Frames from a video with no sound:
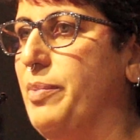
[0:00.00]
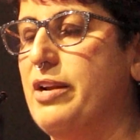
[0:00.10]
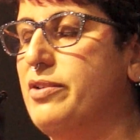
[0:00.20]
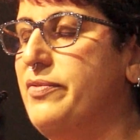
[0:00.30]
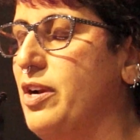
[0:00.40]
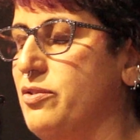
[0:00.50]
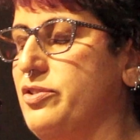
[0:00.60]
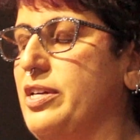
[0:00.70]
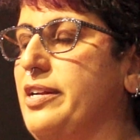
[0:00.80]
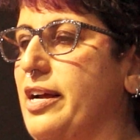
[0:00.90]
I don't even
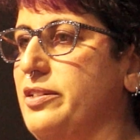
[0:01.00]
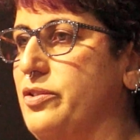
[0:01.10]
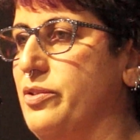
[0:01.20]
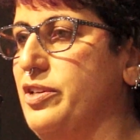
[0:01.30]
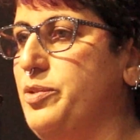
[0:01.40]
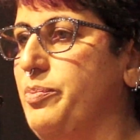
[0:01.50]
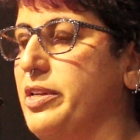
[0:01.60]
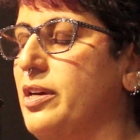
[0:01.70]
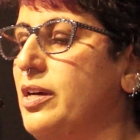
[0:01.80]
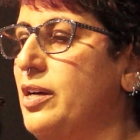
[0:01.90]
understand how to do this, but
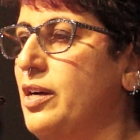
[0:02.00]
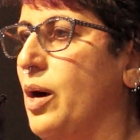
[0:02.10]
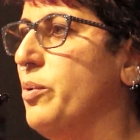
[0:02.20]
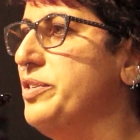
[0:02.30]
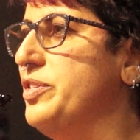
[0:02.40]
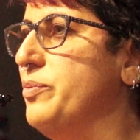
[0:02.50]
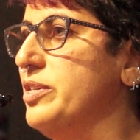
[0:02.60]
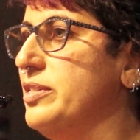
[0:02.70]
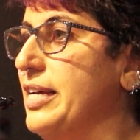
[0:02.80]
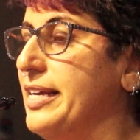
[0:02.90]
I wanna see what
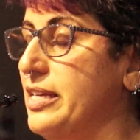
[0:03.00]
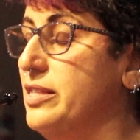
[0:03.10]
it's like.